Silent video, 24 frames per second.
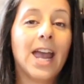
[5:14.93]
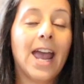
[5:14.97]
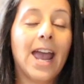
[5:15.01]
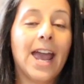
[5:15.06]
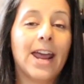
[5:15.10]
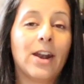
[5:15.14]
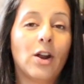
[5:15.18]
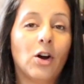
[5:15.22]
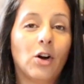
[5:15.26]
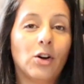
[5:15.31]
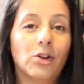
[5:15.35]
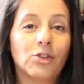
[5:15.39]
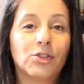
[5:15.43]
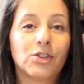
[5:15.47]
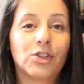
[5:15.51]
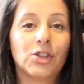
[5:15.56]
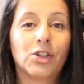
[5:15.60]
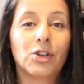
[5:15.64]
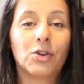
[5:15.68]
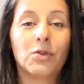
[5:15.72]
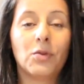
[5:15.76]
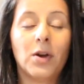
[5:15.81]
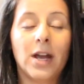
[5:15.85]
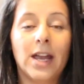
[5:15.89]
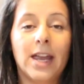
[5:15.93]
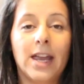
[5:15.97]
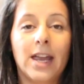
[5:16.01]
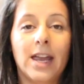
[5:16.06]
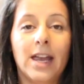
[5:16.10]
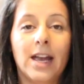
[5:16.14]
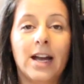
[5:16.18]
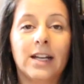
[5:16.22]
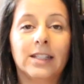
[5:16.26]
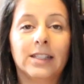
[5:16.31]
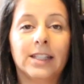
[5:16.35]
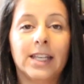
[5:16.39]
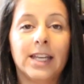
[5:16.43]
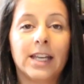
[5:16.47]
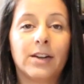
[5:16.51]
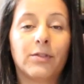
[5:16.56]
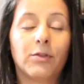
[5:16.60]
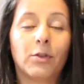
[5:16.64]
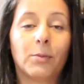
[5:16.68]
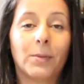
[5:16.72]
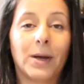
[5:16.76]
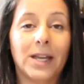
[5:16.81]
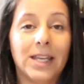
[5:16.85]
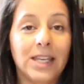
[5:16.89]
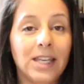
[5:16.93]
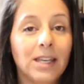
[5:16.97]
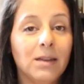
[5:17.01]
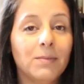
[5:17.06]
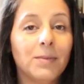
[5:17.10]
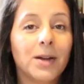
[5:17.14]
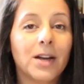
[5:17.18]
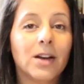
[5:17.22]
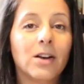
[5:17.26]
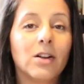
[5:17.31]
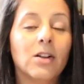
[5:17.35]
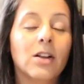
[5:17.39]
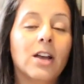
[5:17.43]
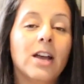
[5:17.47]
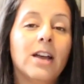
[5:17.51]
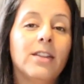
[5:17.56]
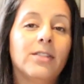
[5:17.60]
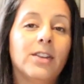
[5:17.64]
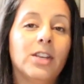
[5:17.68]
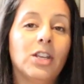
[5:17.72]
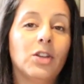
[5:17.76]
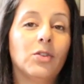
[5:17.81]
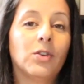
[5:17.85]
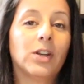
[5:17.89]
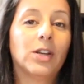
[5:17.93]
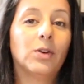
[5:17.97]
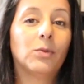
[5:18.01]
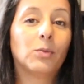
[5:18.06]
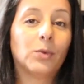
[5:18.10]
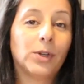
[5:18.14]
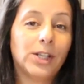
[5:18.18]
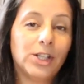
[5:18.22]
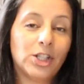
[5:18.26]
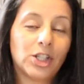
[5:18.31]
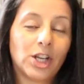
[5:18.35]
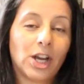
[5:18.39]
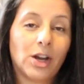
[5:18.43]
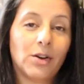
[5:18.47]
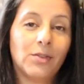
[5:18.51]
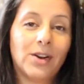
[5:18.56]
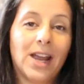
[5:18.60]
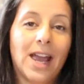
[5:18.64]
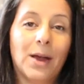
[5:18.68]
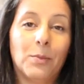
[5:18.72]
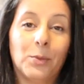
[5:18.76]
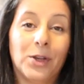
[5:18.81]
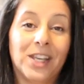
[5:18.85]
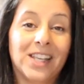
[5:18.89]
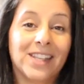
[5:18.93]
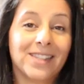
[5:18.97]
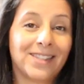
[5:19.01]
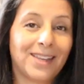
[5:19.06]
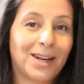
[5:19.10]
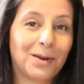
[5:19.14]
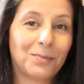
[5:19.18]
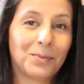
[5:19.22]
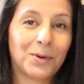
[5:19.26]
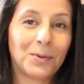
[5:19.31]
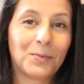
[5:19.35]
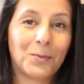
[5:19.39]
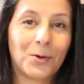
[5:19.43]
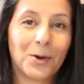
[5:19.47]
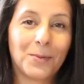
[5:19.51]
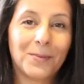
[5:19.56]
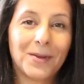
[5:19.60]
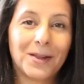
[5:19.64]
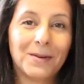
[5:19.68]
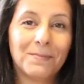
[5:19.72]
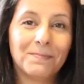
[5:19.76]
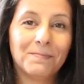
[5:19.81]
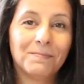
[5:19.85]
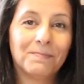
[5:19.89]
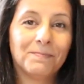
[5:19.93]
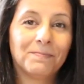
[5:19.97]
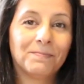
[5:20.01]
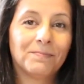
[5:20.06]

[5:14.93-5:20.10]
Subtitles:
and also a link for my email that you can reach out and we can set up an appointment,